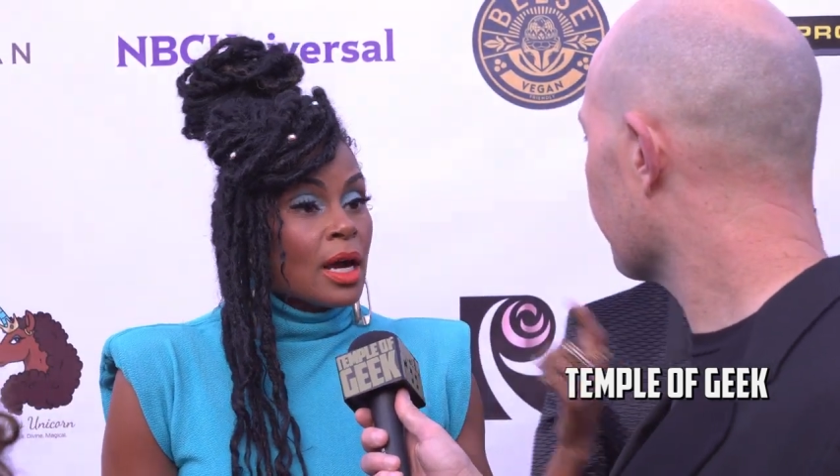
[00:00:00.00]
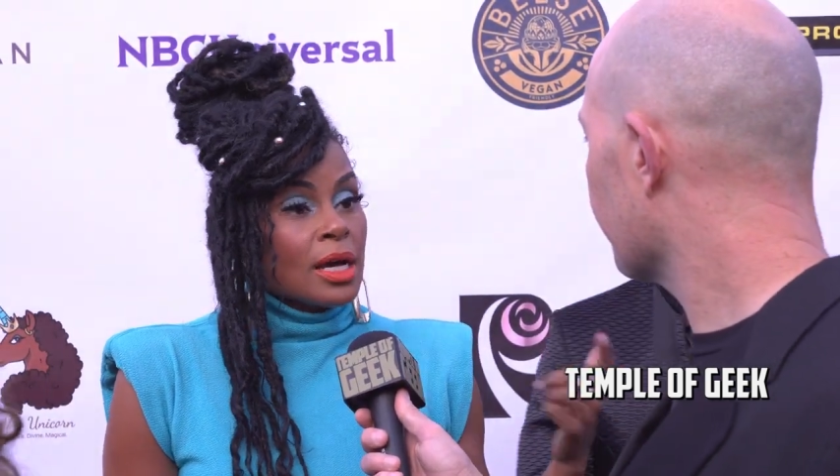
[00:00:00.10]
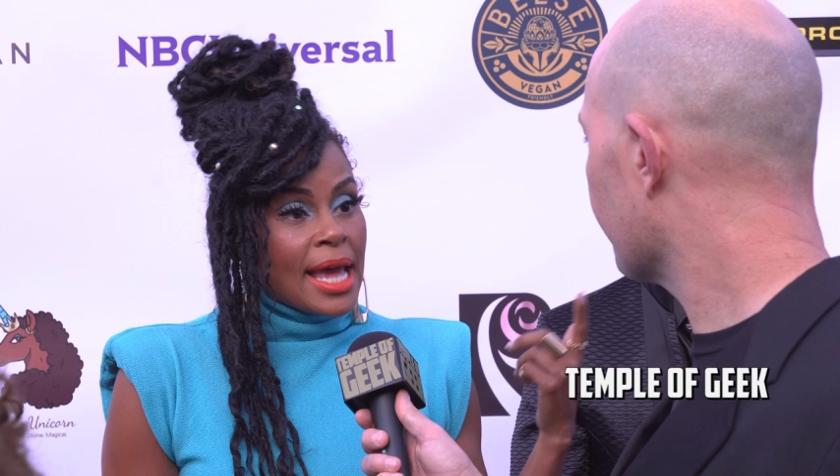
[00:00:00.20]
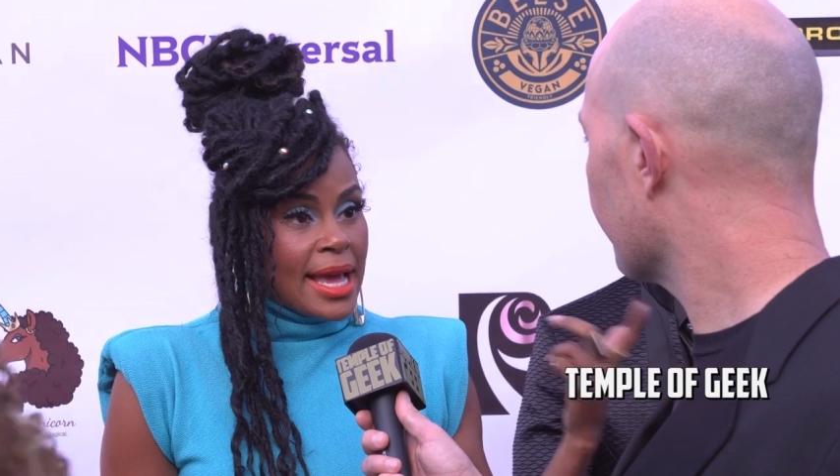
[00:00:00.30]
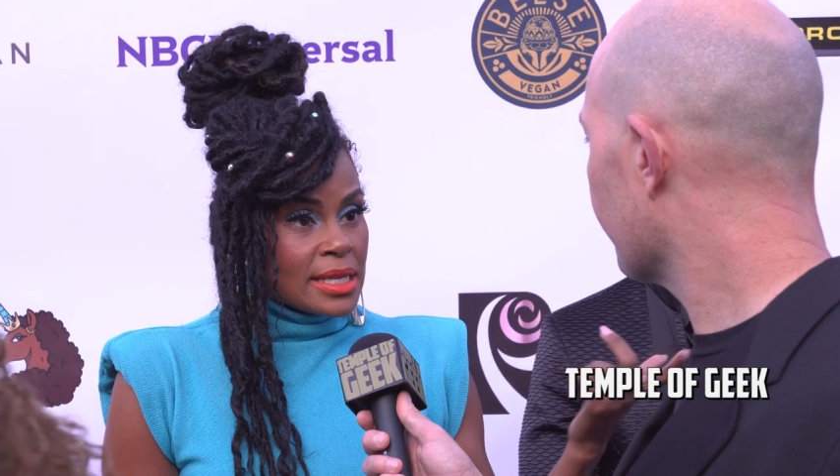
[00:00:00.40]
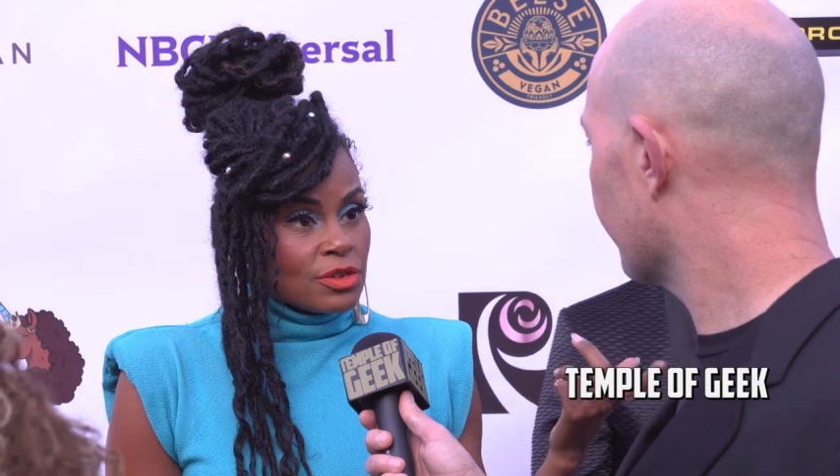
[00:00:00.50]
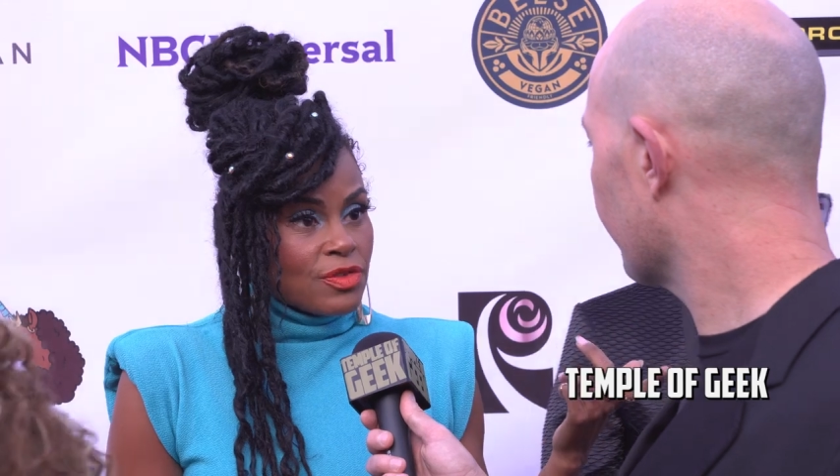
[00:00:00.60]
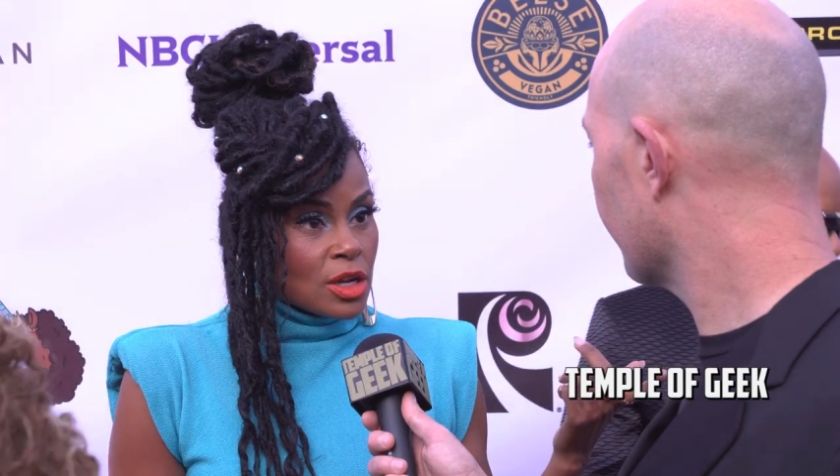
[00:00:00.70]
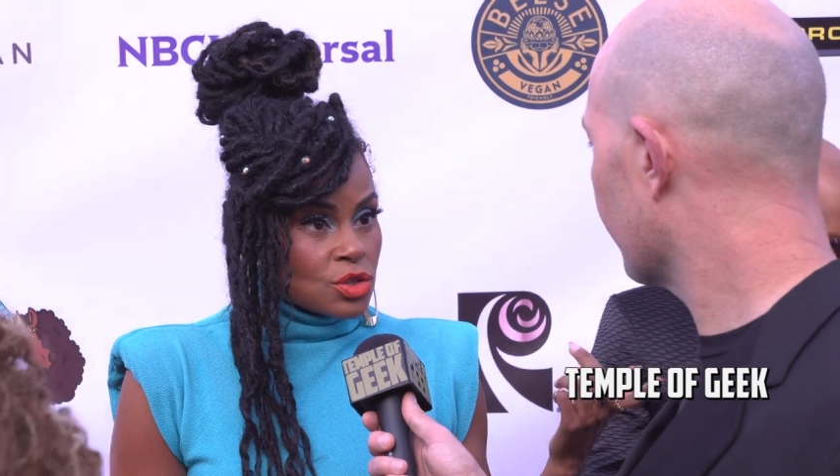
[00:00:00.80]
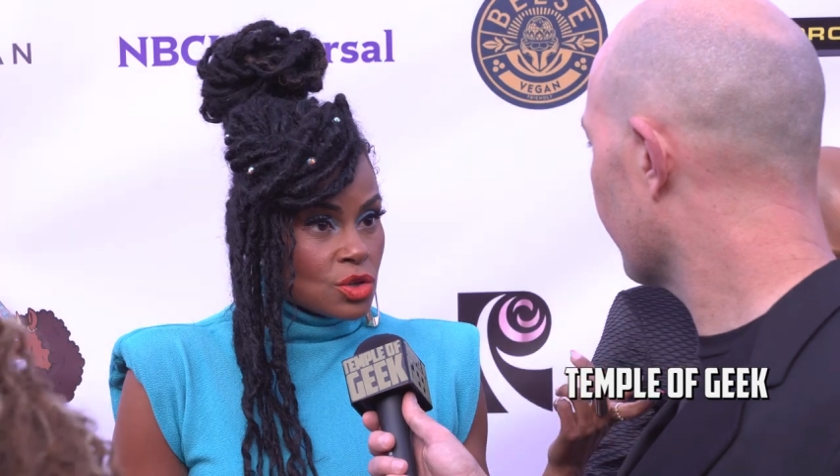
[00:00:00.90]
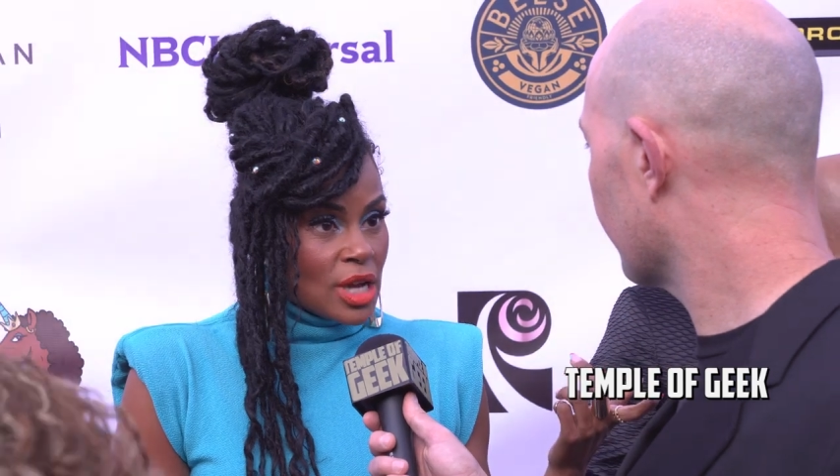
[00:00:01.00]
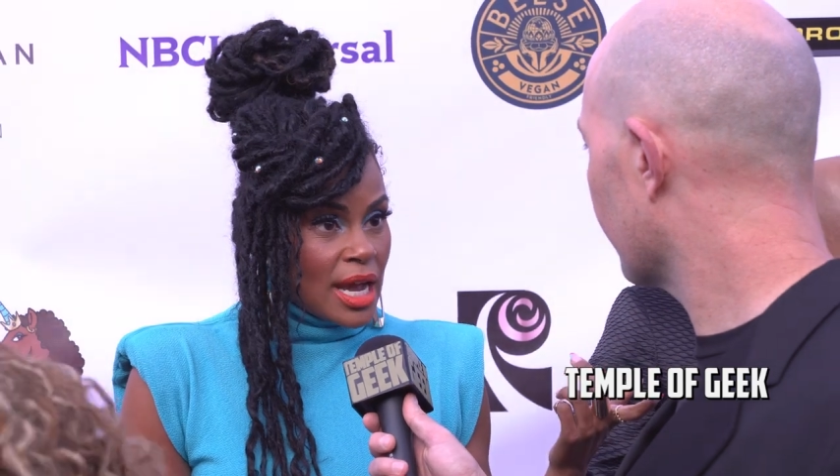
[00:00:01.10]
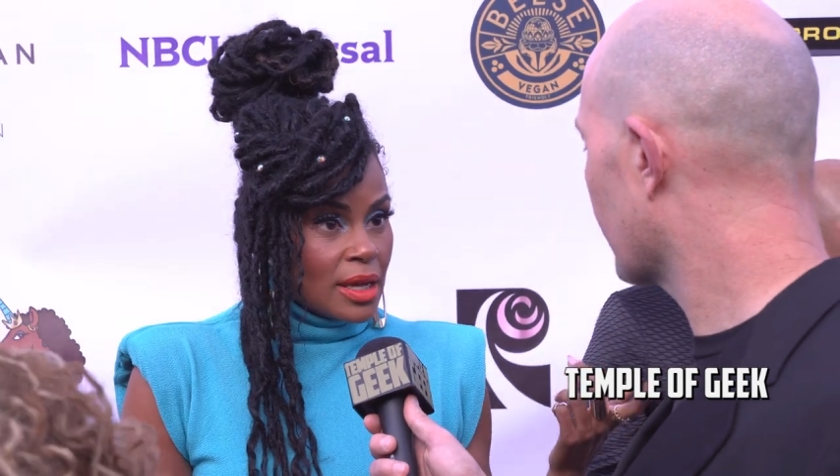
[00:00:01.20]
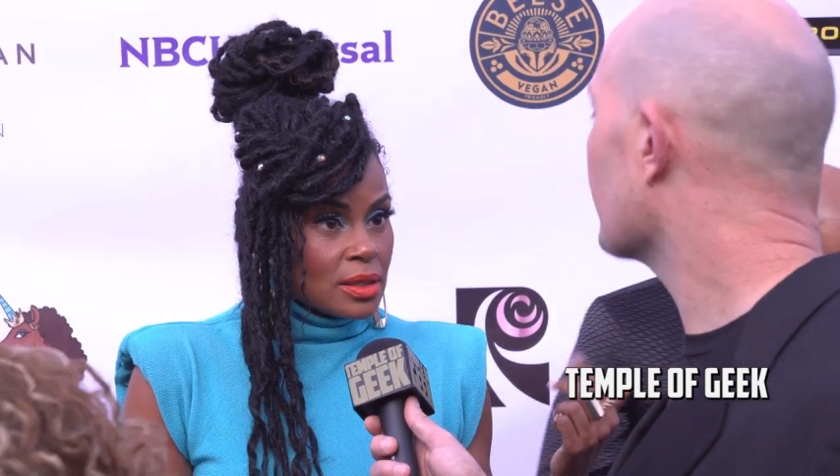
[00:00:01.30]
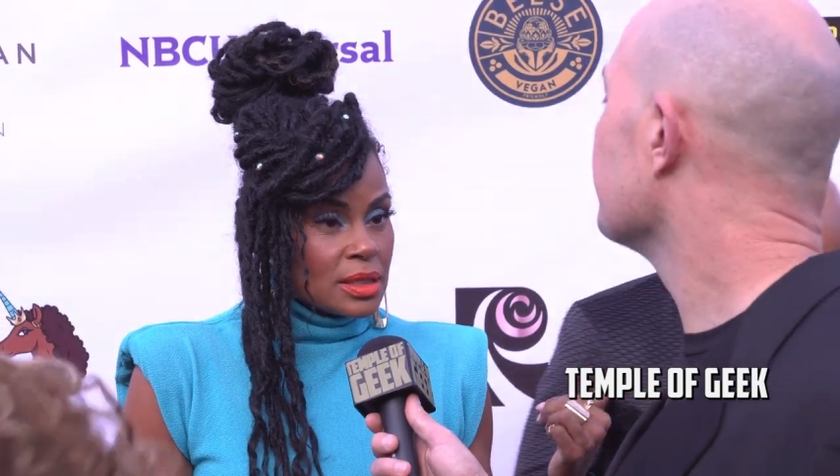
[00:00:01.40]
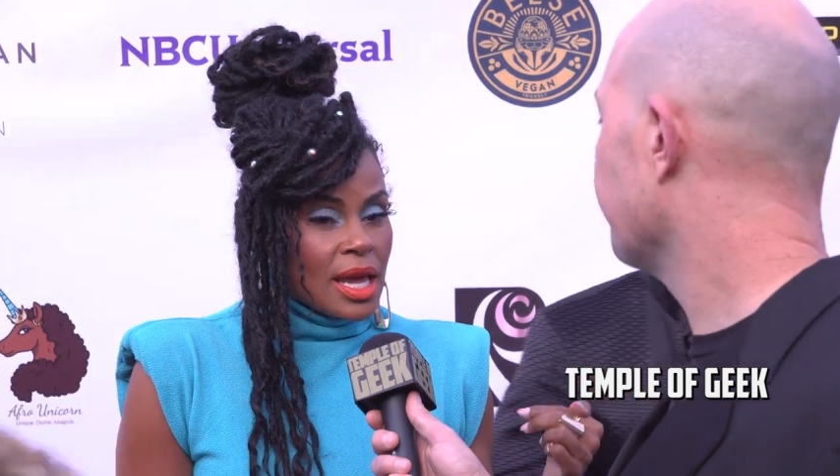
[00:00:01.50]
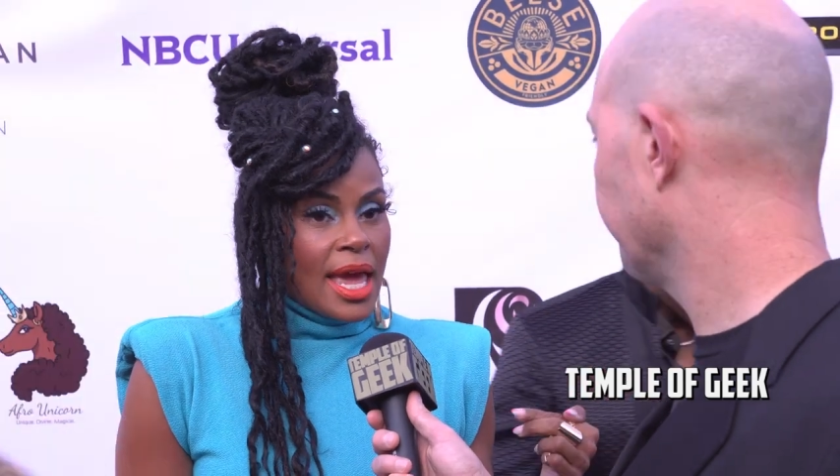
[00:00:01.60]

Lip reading: aunt has a foster child,